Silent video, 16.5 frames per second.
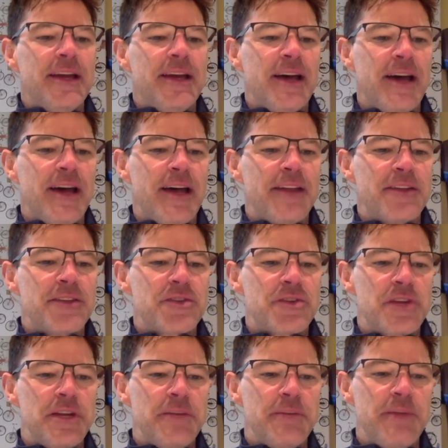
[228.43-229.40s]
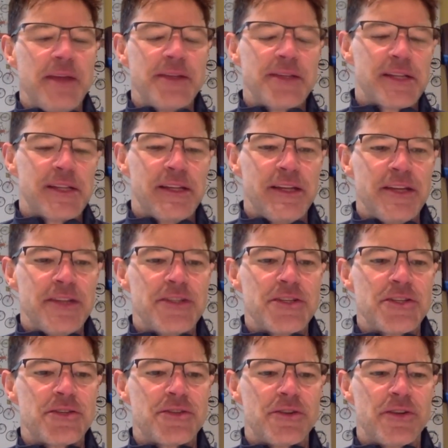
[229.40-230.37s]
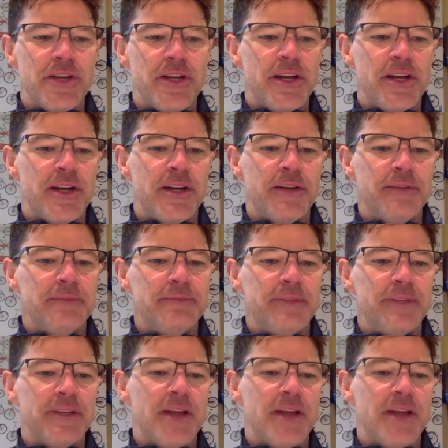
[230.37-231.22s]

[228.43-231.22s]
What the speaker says: The screen basically is just sort of the